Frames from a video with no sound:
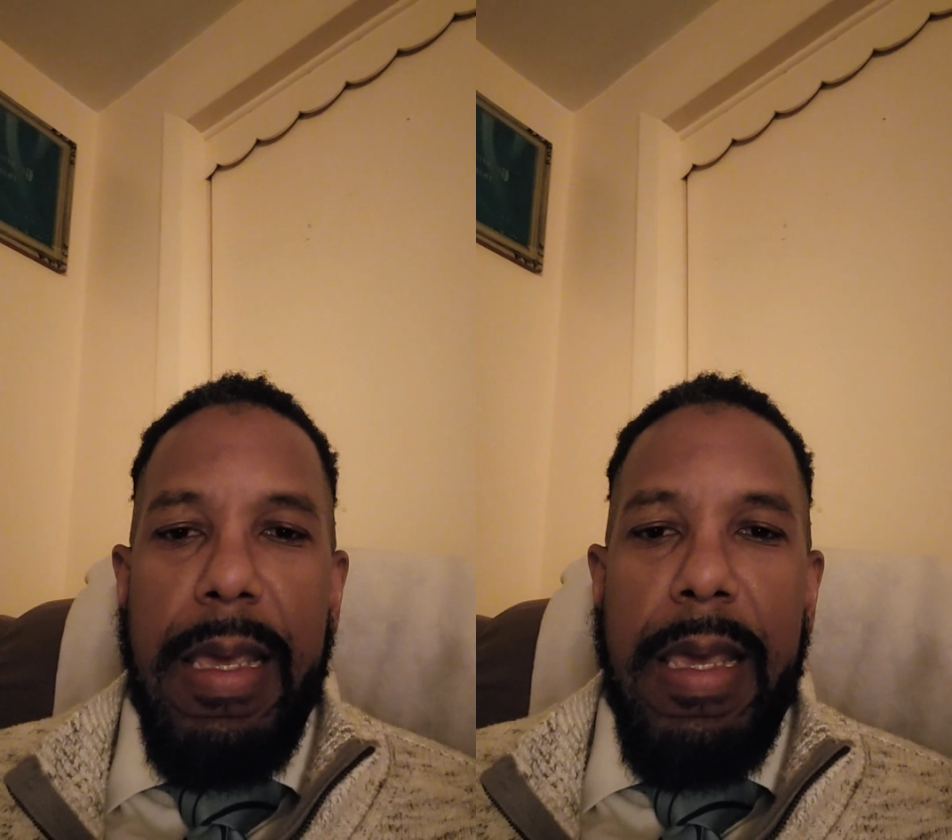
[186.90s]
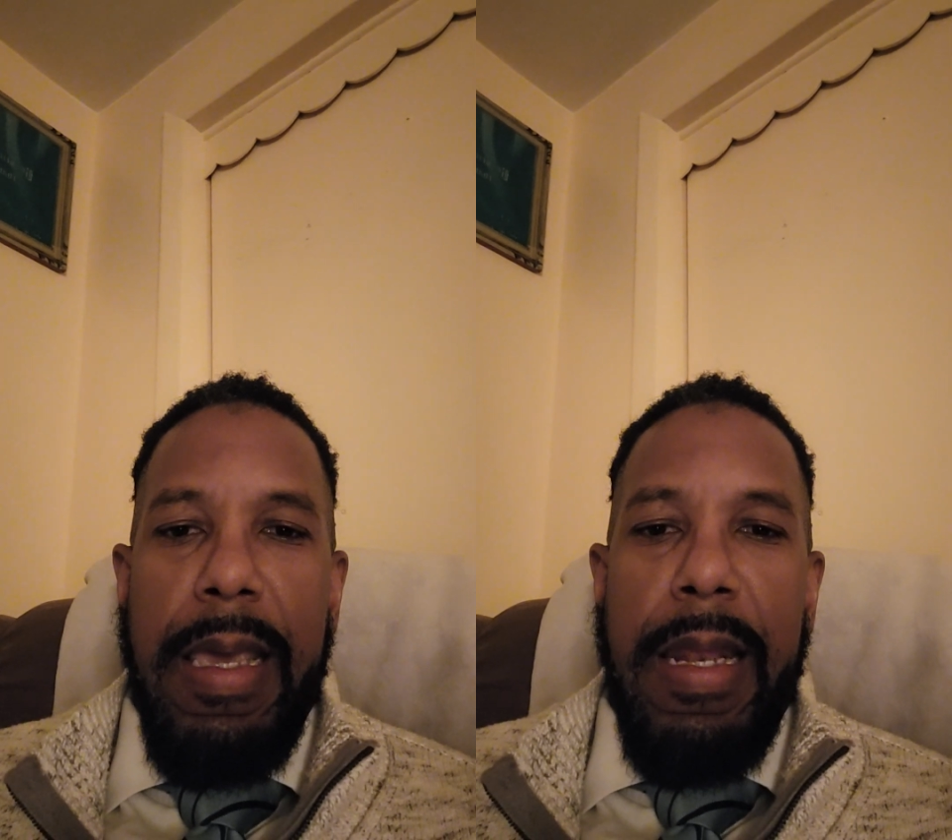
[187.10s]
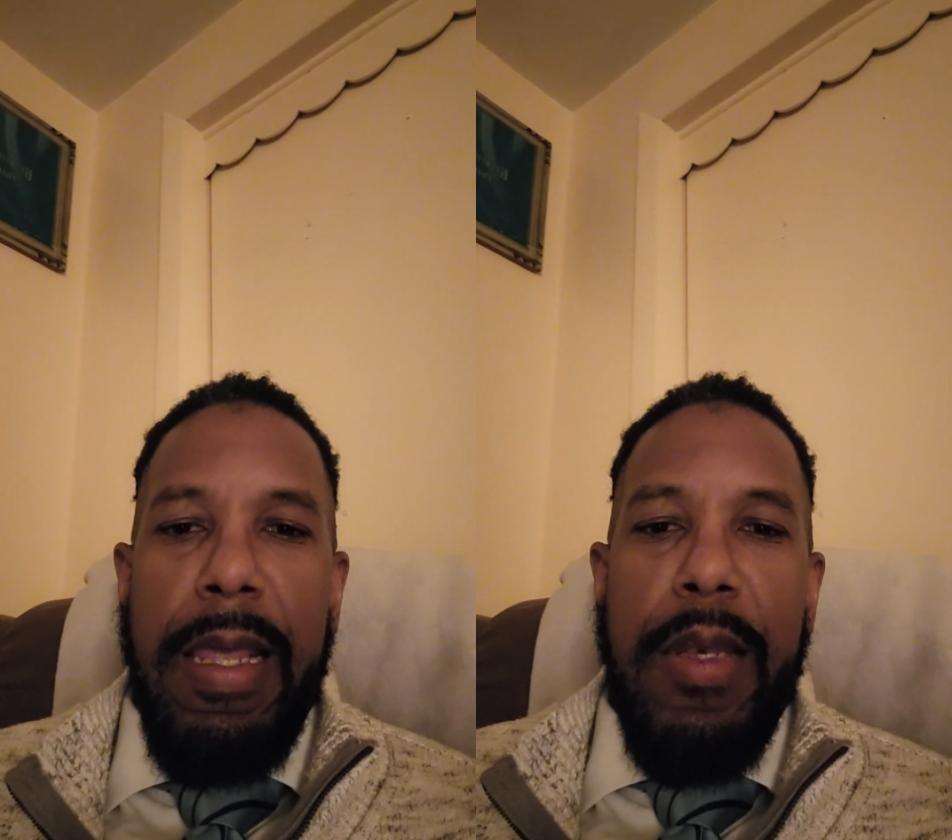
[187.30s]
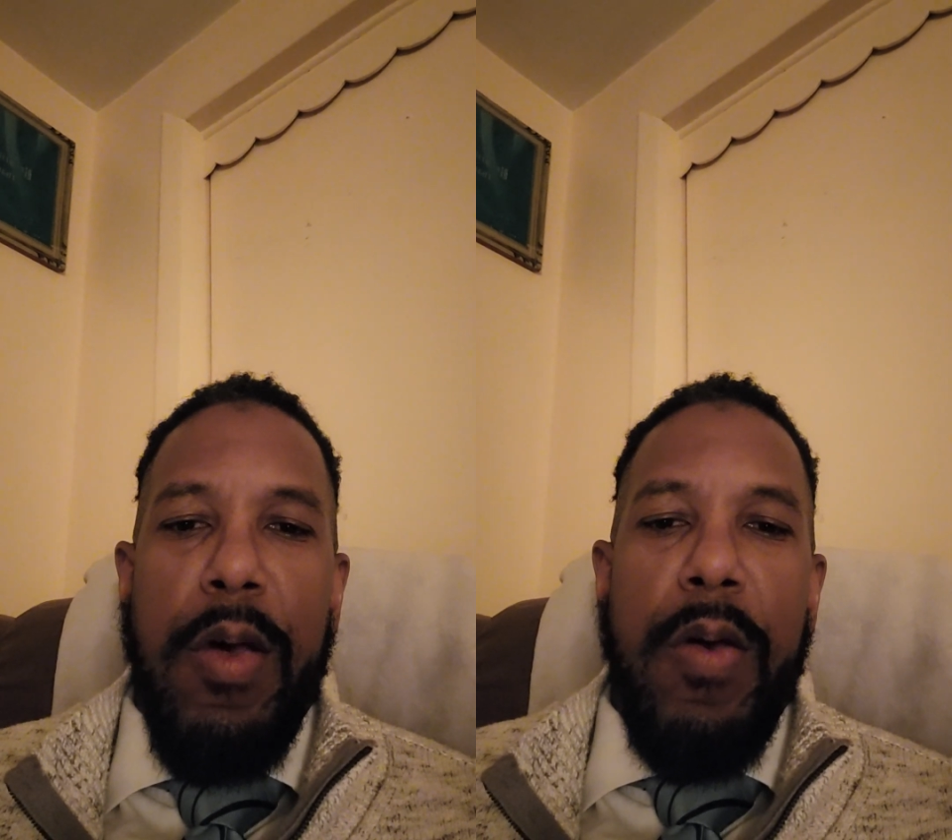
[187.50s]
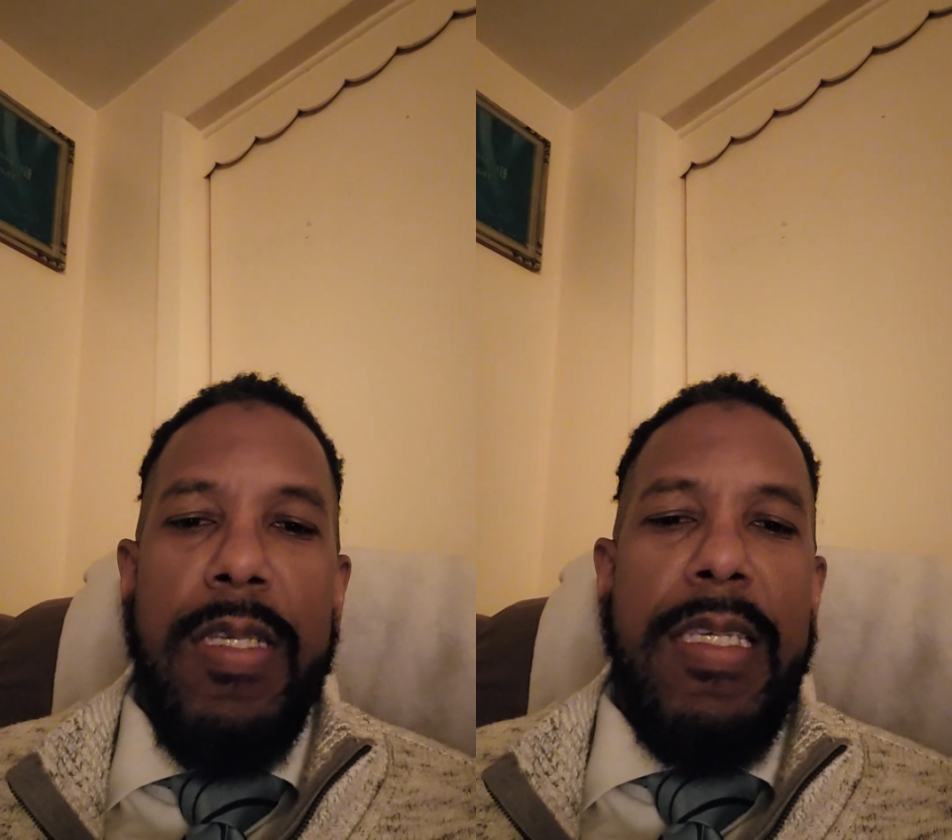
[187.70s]
And I
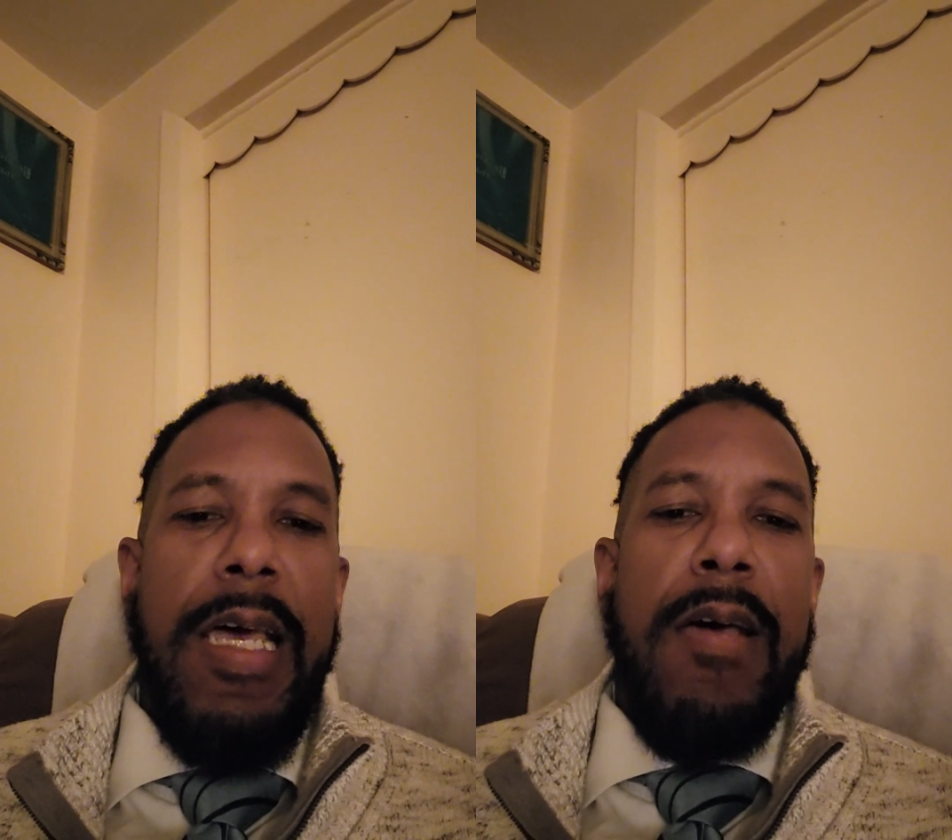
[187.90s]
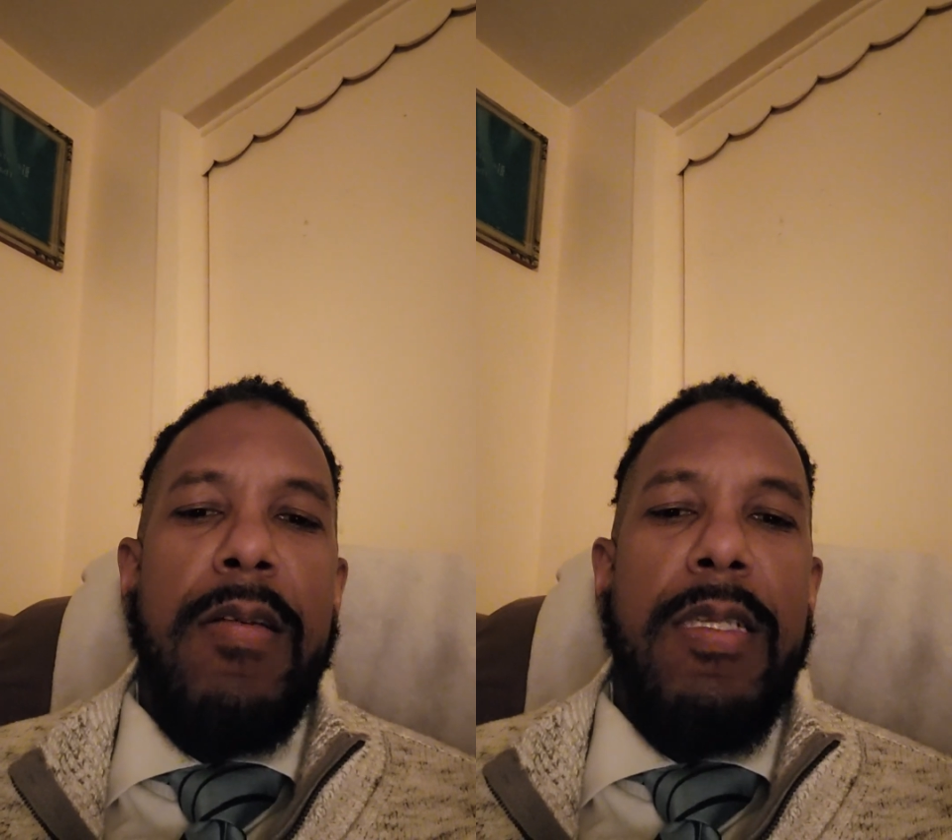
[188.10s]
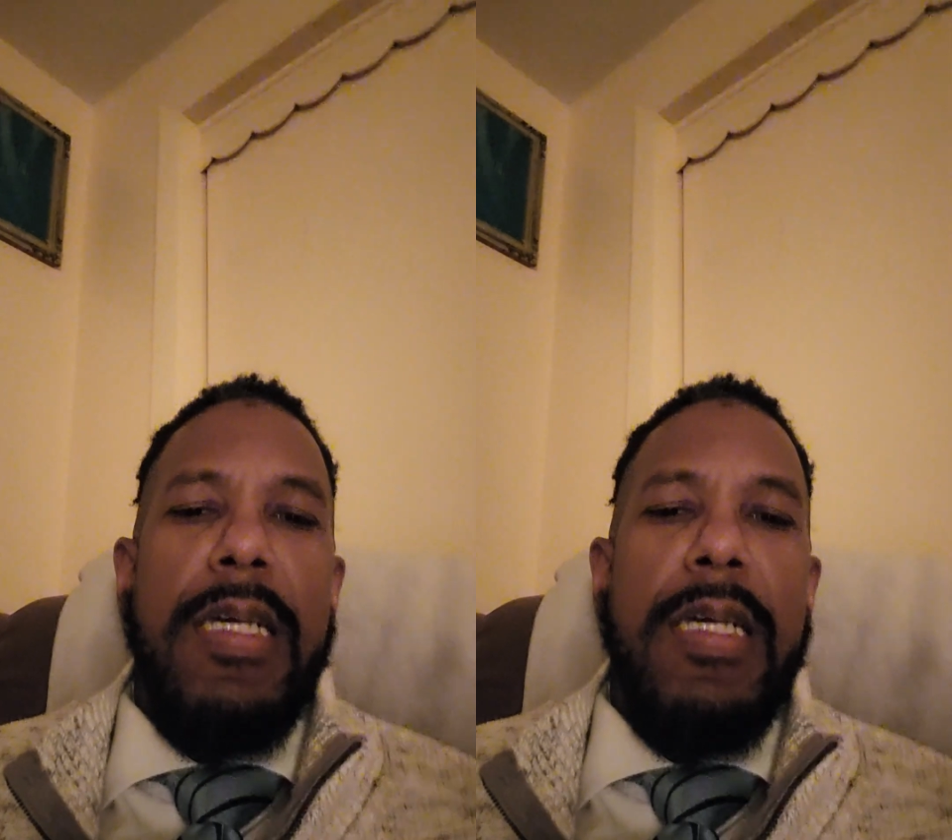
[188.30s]
know it sounds